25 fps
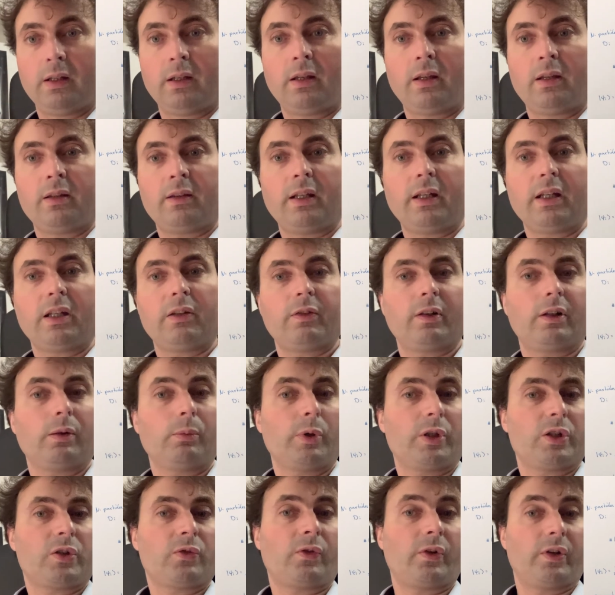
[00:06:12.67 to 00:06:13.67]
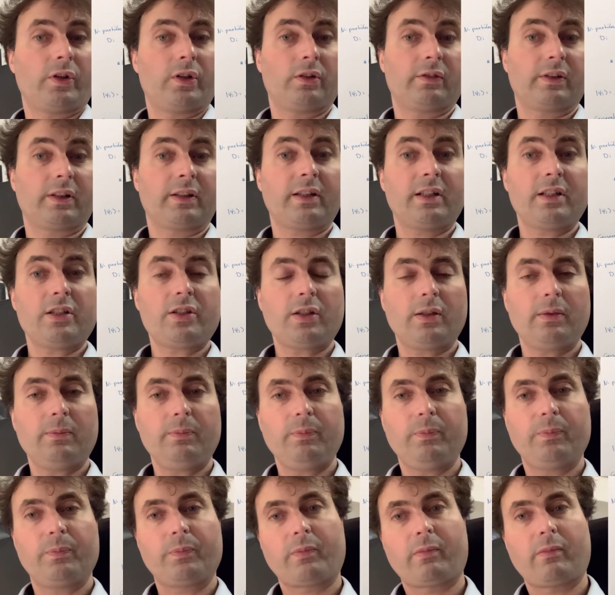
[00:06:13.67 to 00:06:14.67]
Thank you very much for your
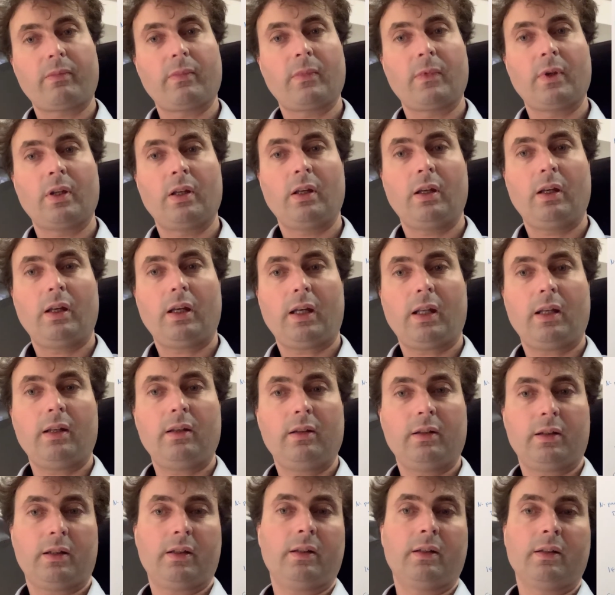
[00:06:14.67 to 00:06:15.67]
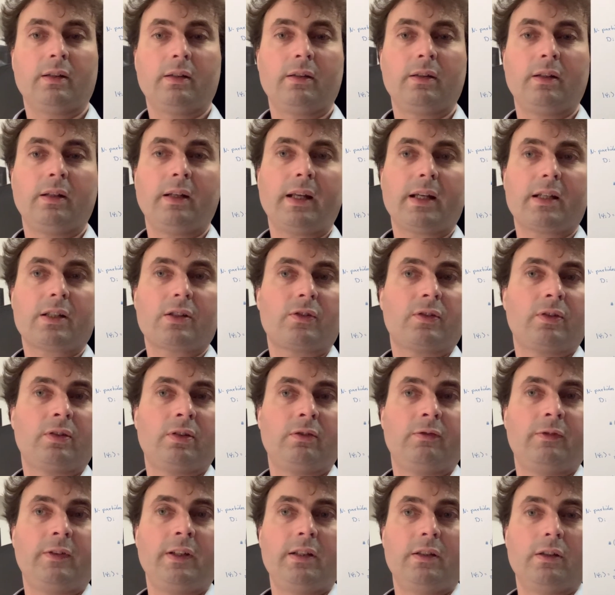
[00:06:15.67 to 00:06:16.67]
attention. And the
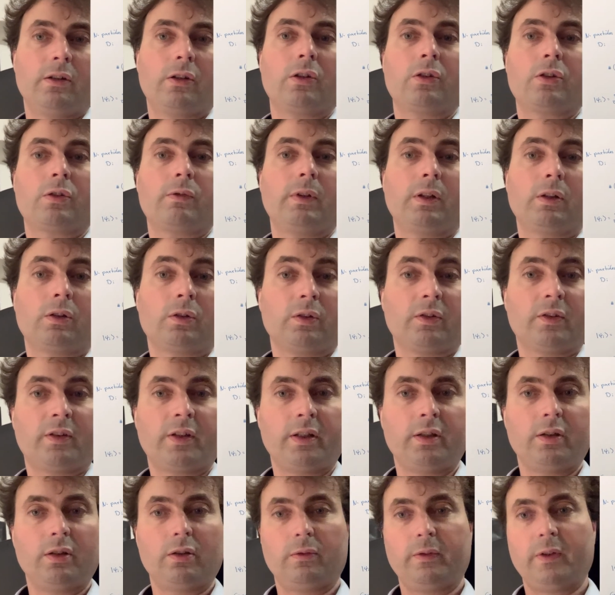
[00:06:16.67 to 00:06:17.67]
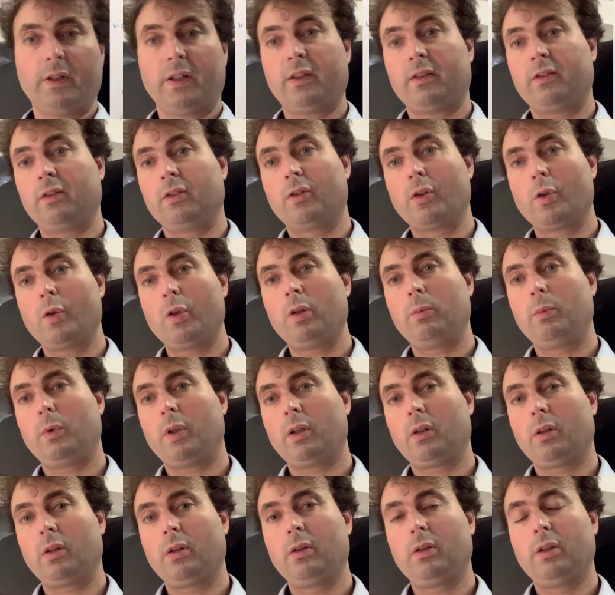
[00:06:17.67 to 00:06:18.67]
next videos will continue with the Drude
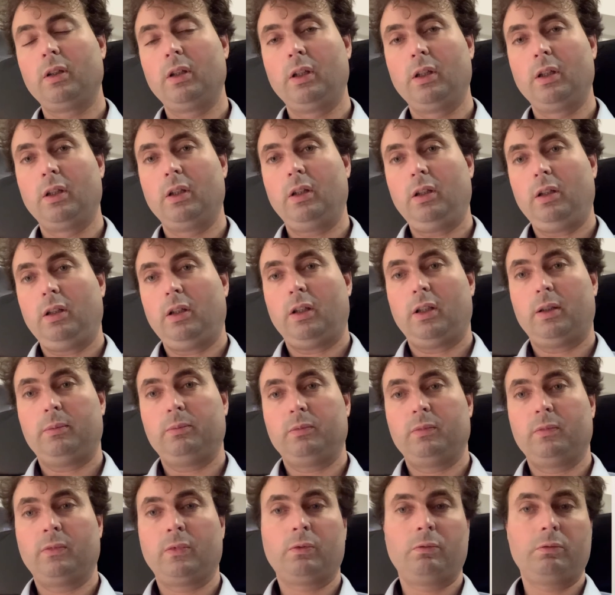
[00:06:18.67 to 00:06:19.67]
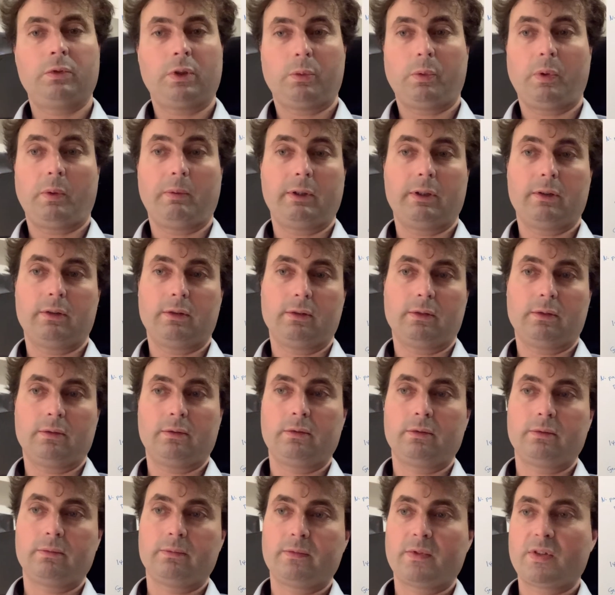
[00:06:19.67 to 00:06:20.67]
model, where we
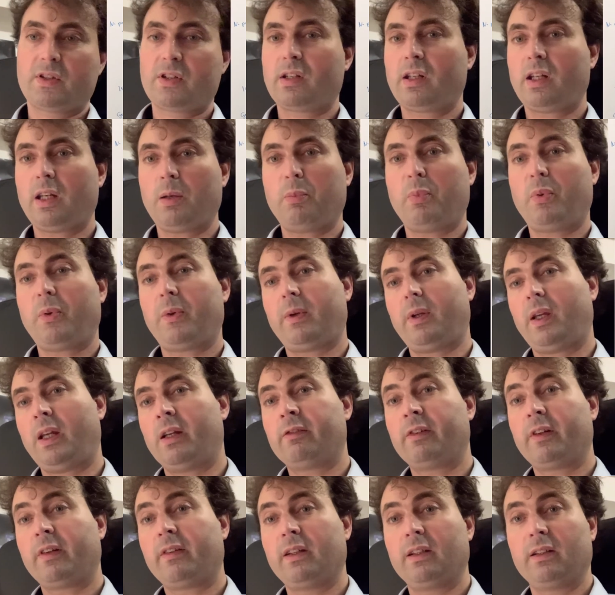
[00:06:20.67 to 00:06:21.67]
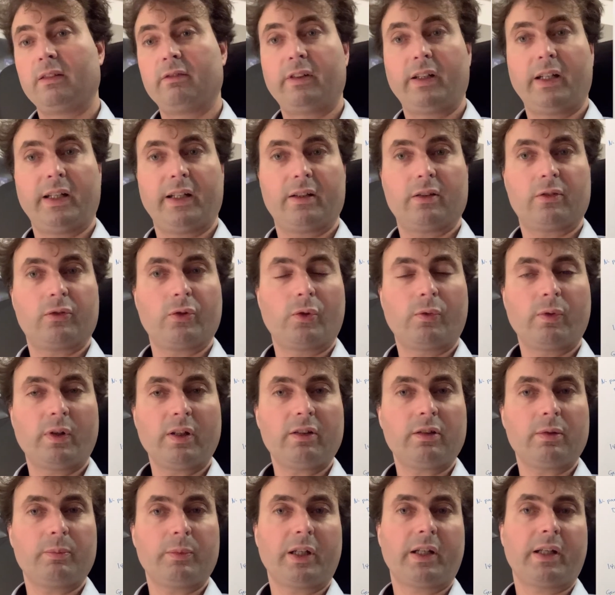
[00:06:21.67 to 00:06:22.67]
will skip everything related to
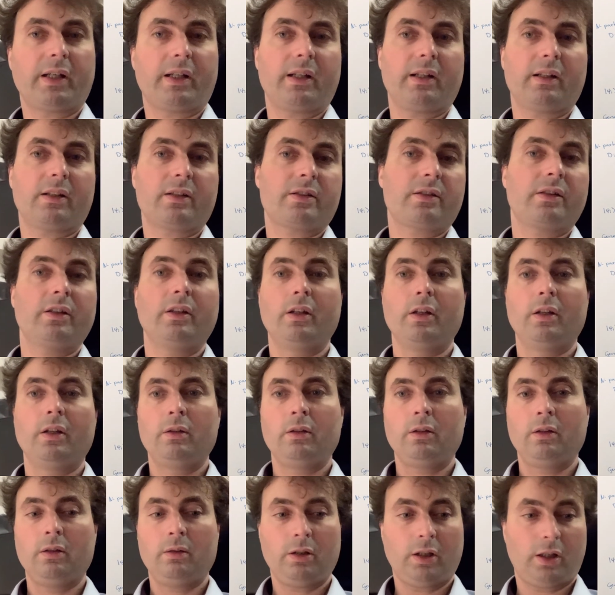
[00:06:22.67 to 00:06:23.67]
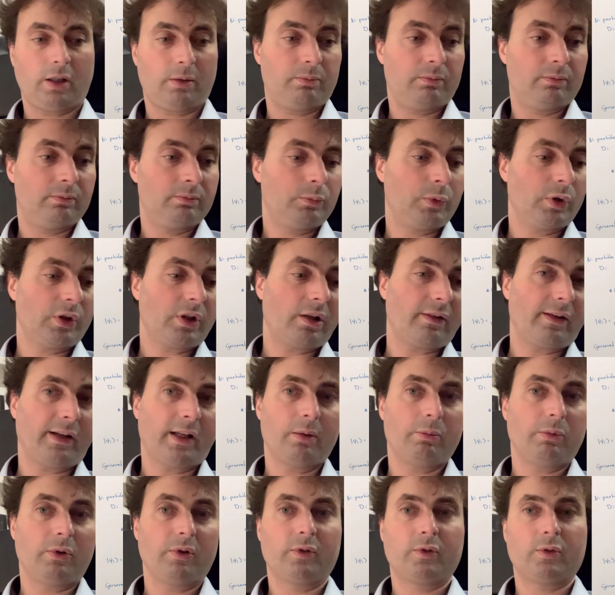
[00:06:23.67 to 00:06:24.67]
quantum mechanics, but are
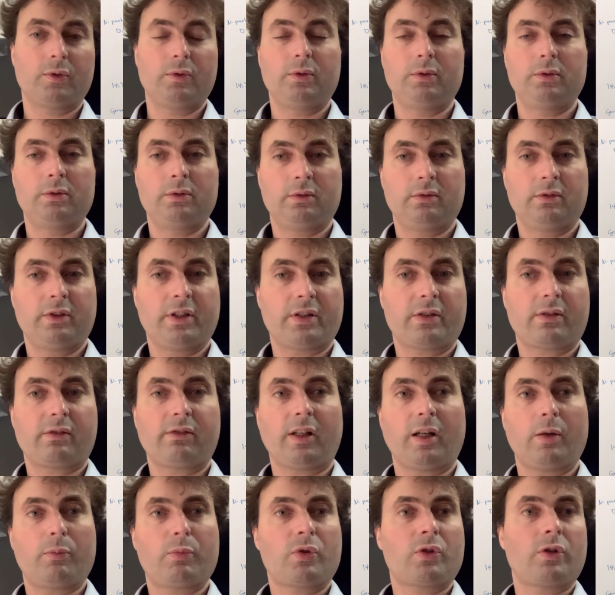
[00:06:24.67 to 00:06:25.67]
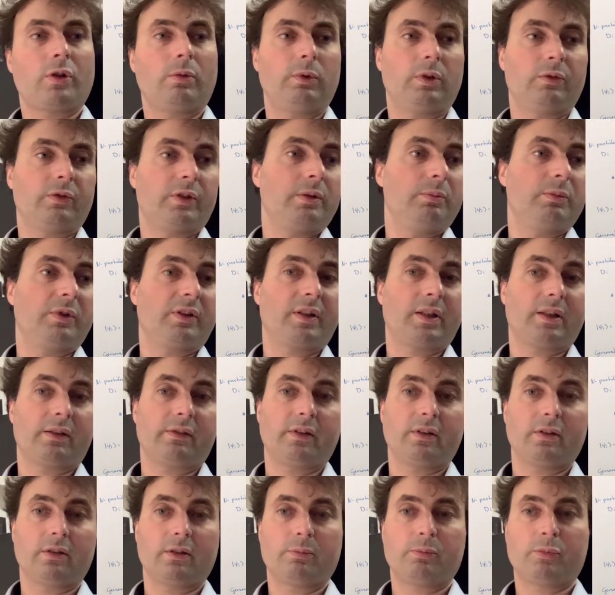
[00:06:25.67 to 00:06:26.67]
able to describe some of the
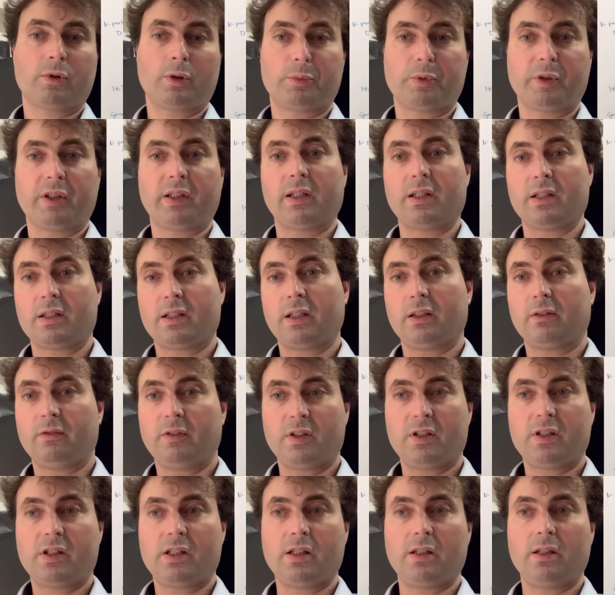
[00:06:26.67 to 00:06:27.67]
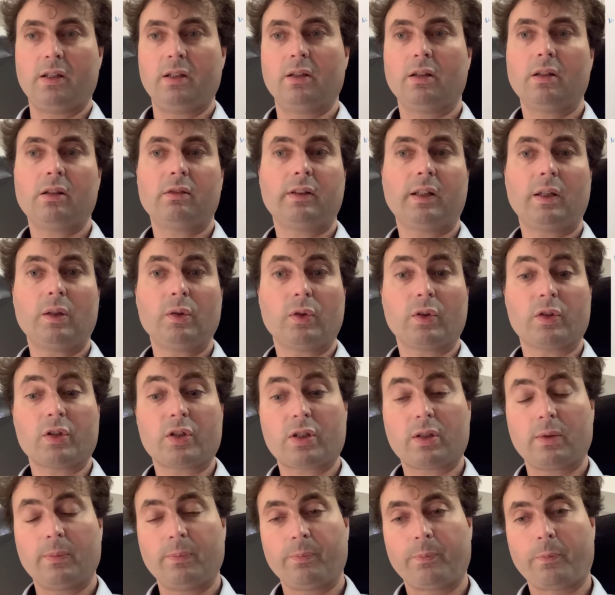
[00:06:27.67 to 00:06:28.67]
material properties that we see around
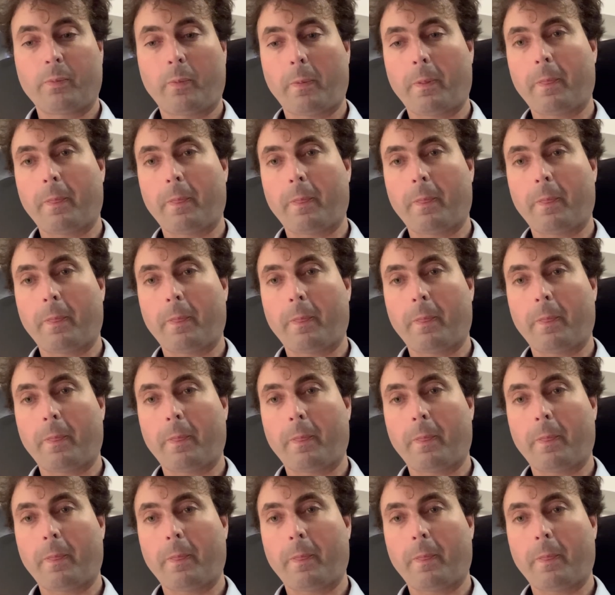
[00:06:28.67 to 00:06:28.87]
us.